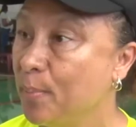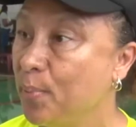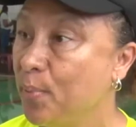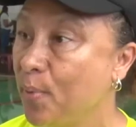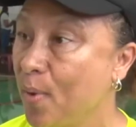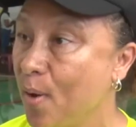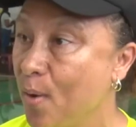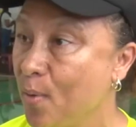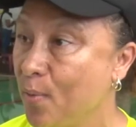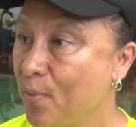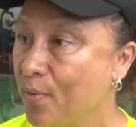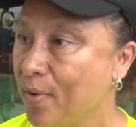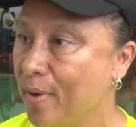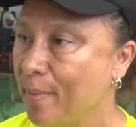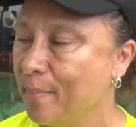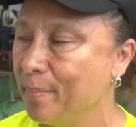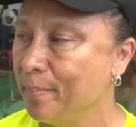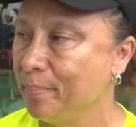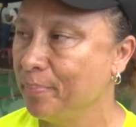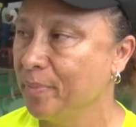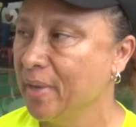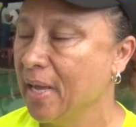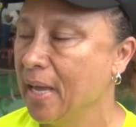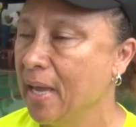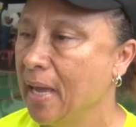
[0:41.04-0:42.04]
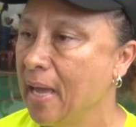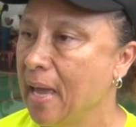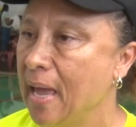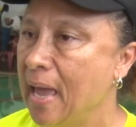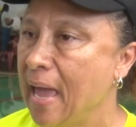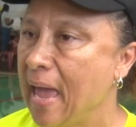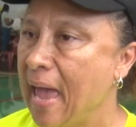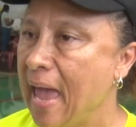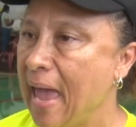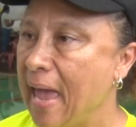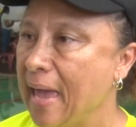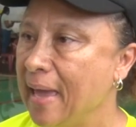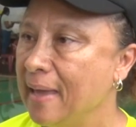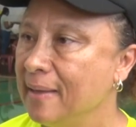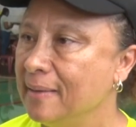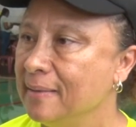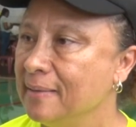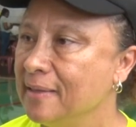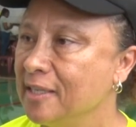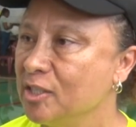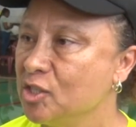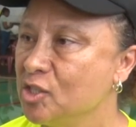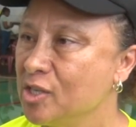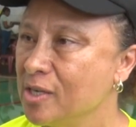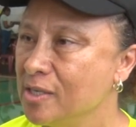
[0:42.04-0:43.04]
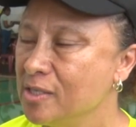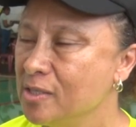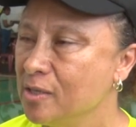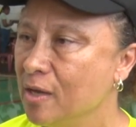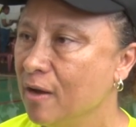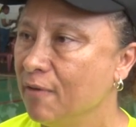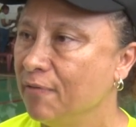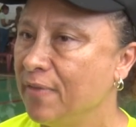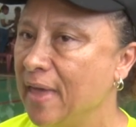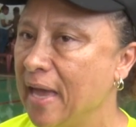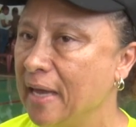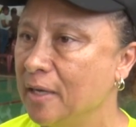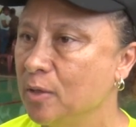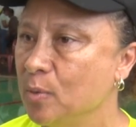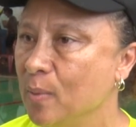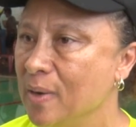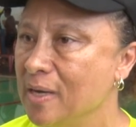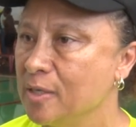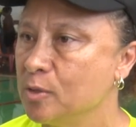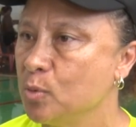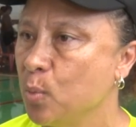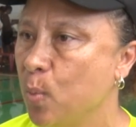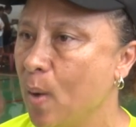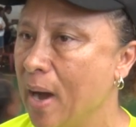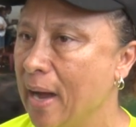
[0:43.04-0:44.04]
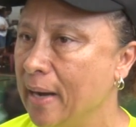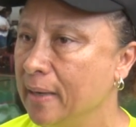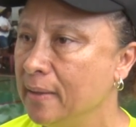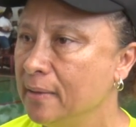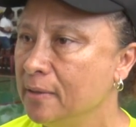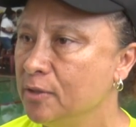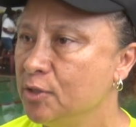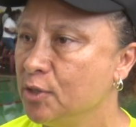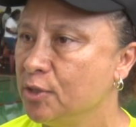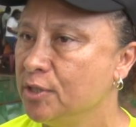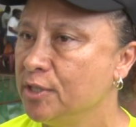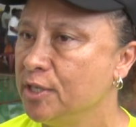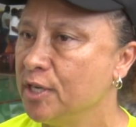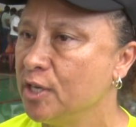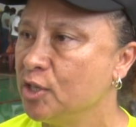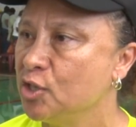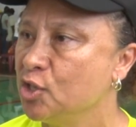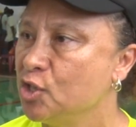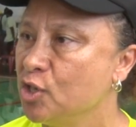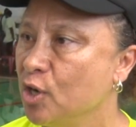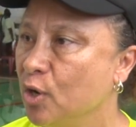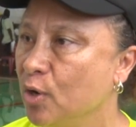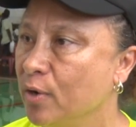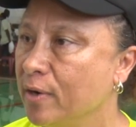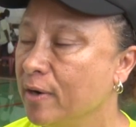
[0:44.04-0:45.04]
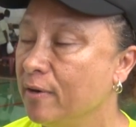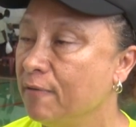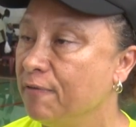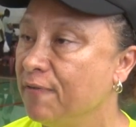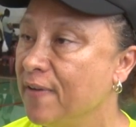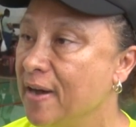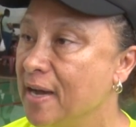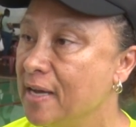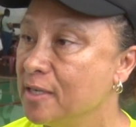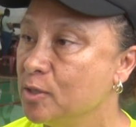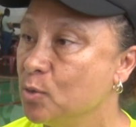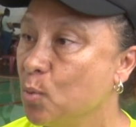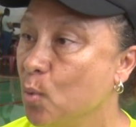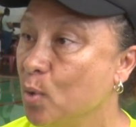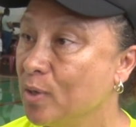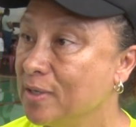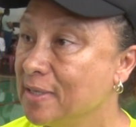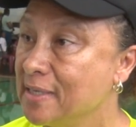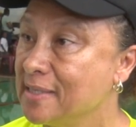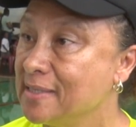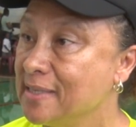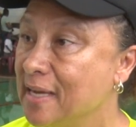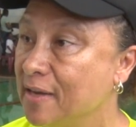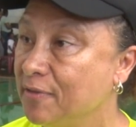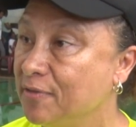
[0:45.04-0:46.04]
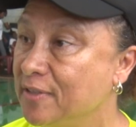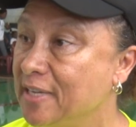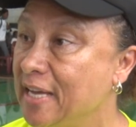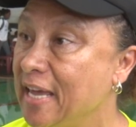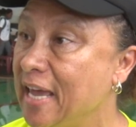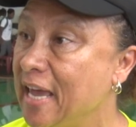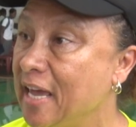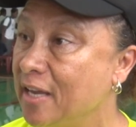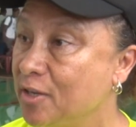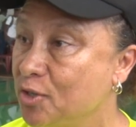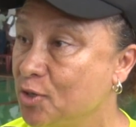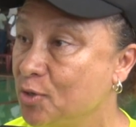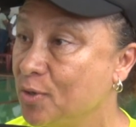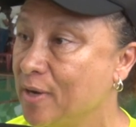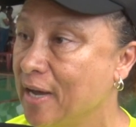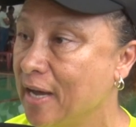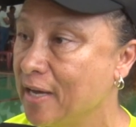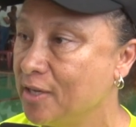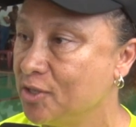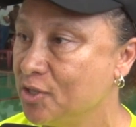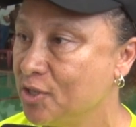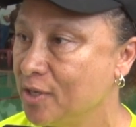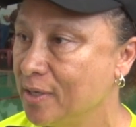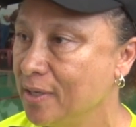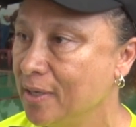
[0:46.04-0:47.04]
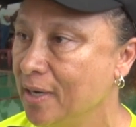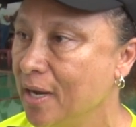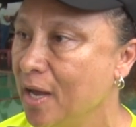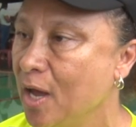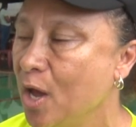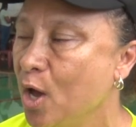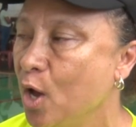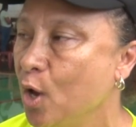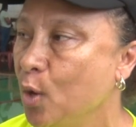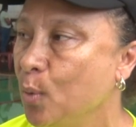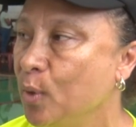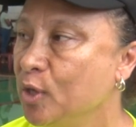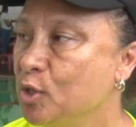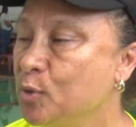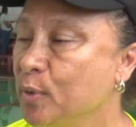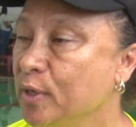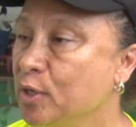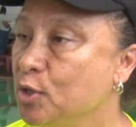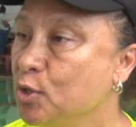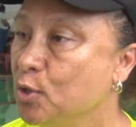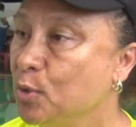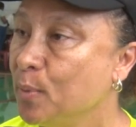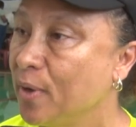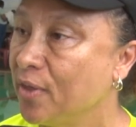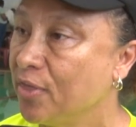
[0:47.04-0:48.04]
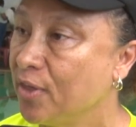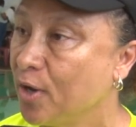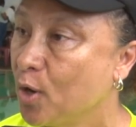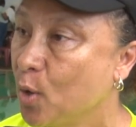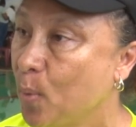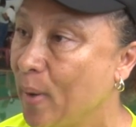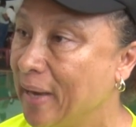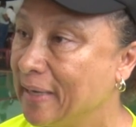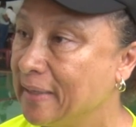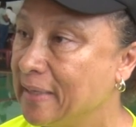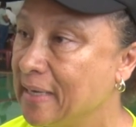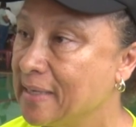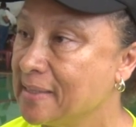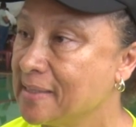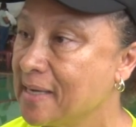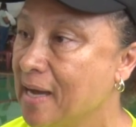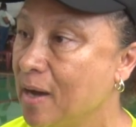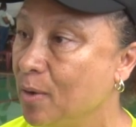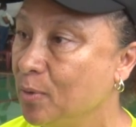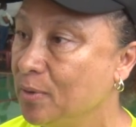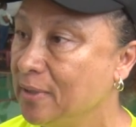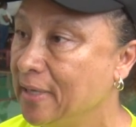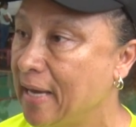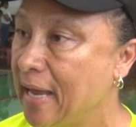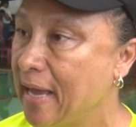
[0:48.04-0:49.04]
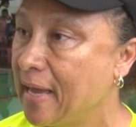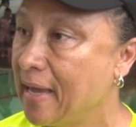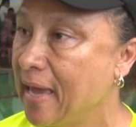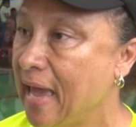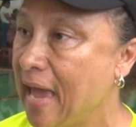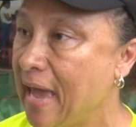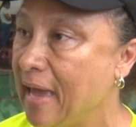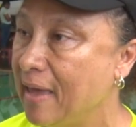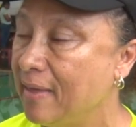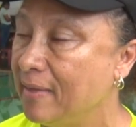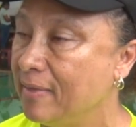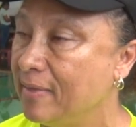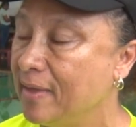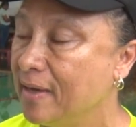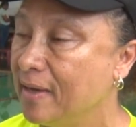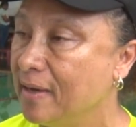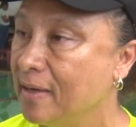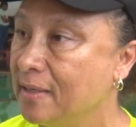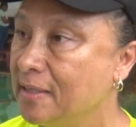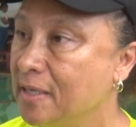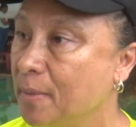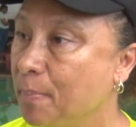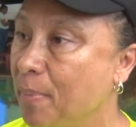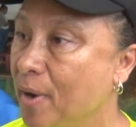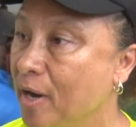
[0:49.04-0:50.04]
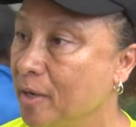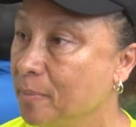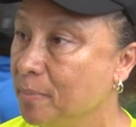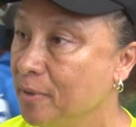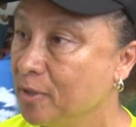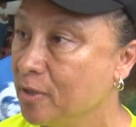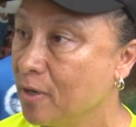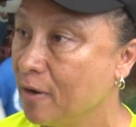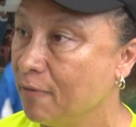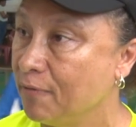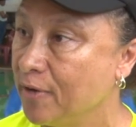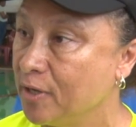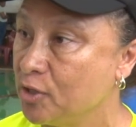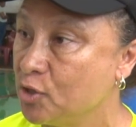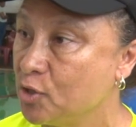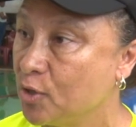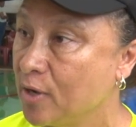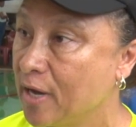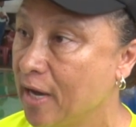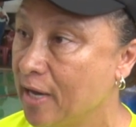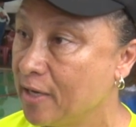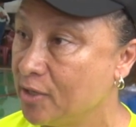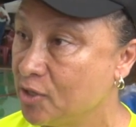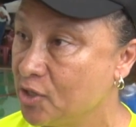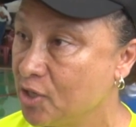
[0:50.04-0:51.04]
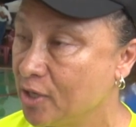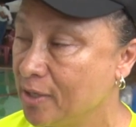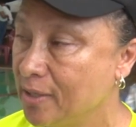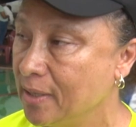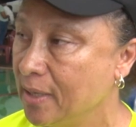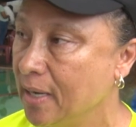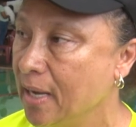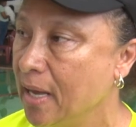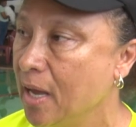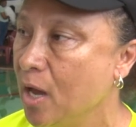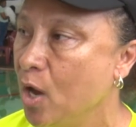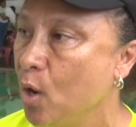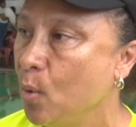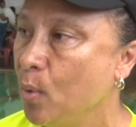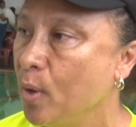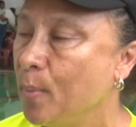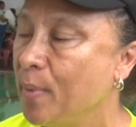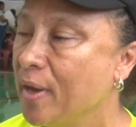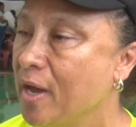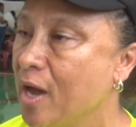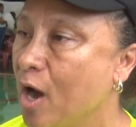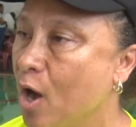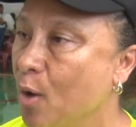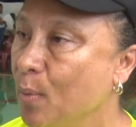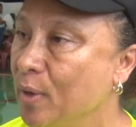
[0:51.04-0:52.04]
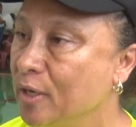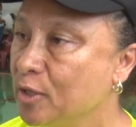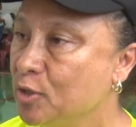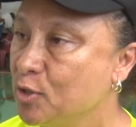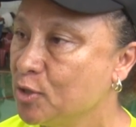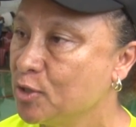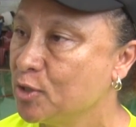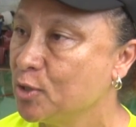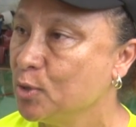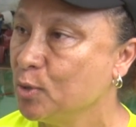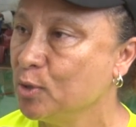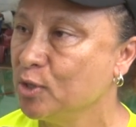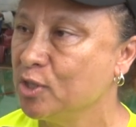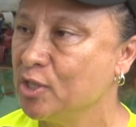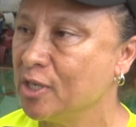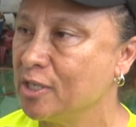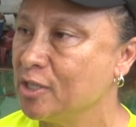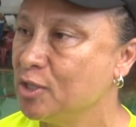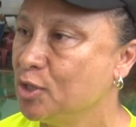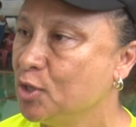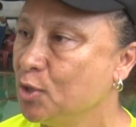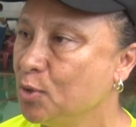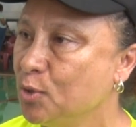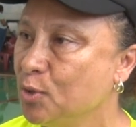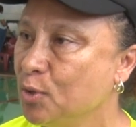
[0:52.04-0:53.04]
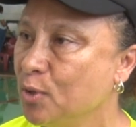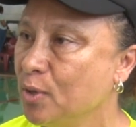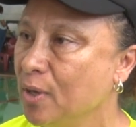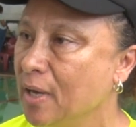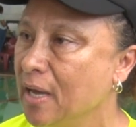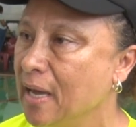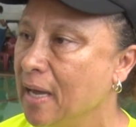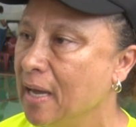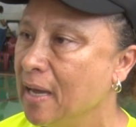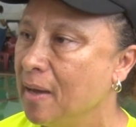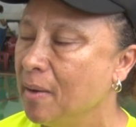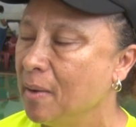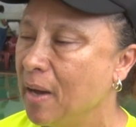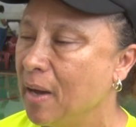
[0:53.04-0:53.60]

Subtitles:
Swim program. And the gist of that was, one, to teach children first water safety education, which we do with Aquatics Gauteng and the Department of Education. We'll be going to schools just to